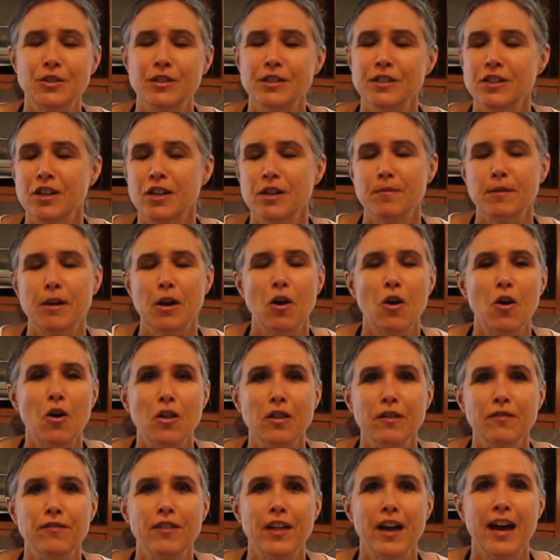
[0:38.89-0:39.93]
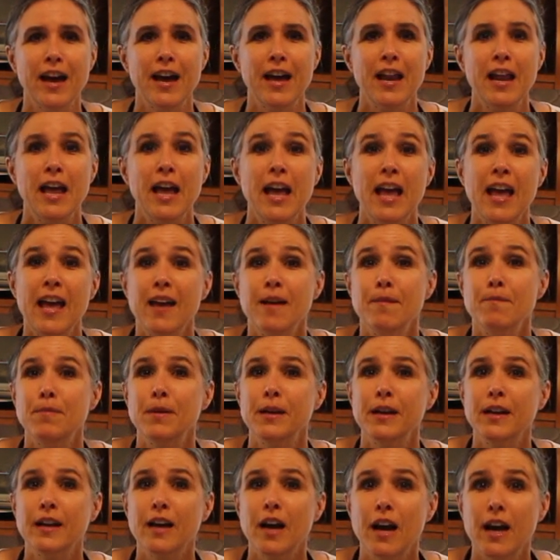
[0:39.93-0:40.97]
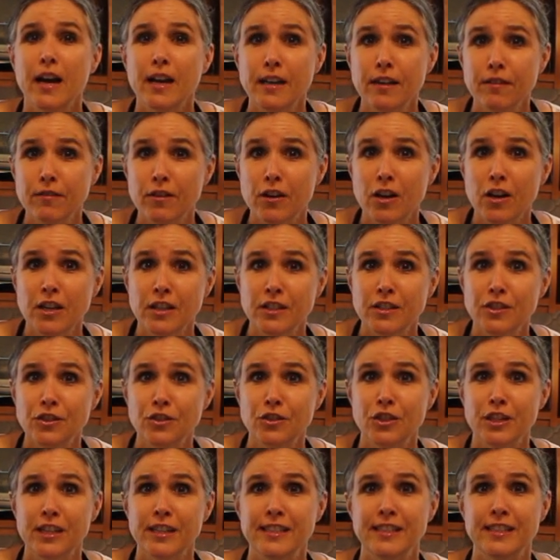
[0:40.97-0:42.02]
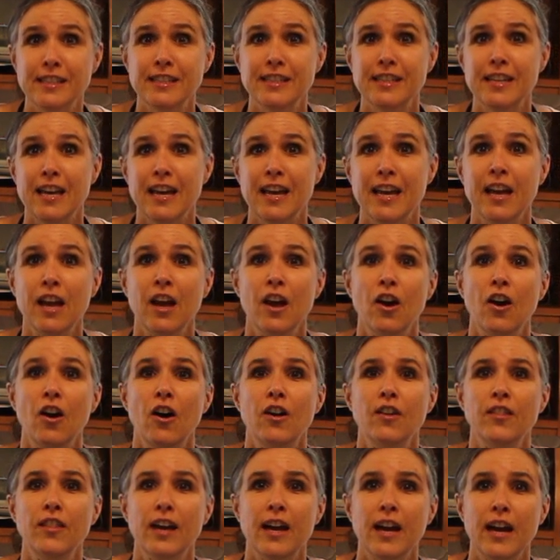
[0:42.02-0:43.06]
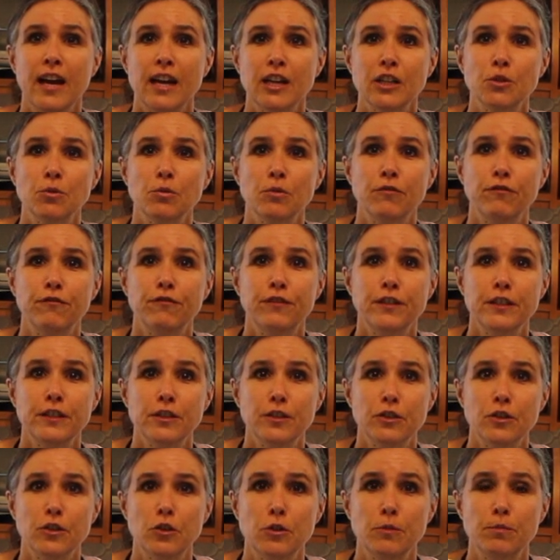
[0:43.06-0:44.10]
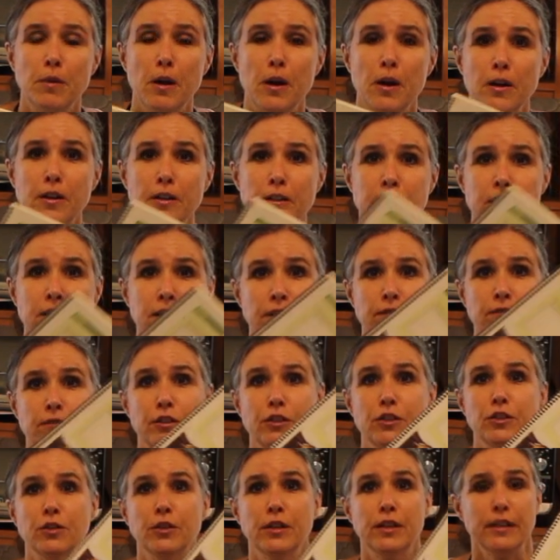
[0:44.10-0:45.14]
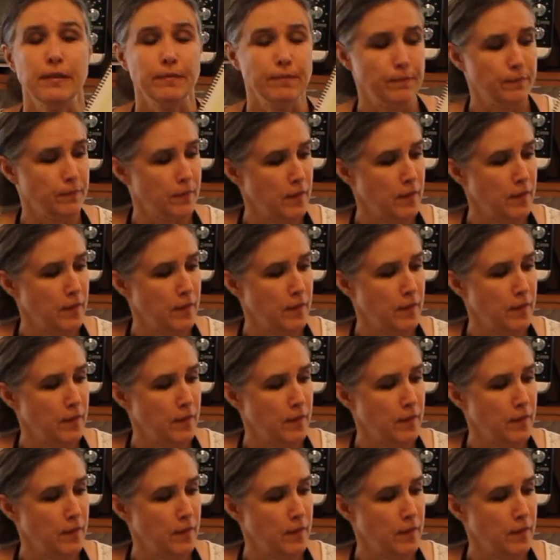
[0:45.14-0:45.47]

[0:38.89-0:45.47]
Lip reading: You can talk about all of that, but kind of concentrate today on the actual physical parts of the tree.